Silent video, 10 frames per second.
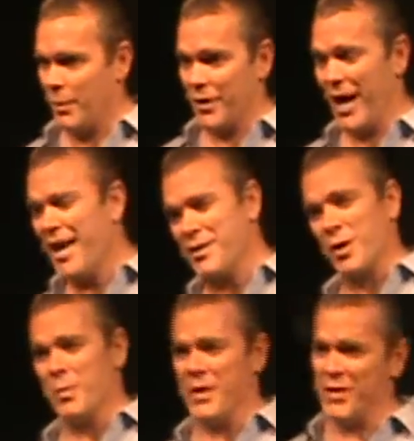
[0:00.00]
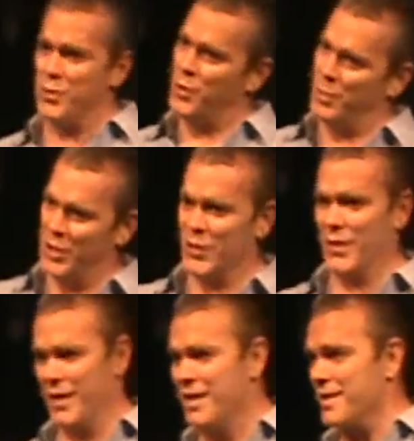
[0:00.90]
Well, God told me you should be
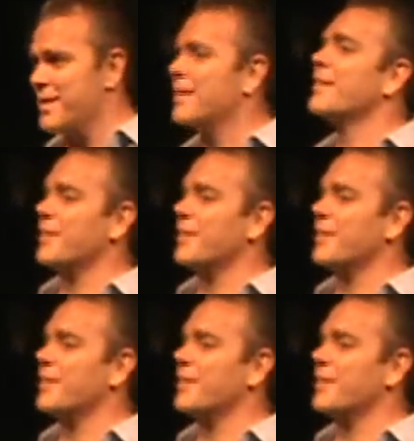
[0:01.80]
doing this.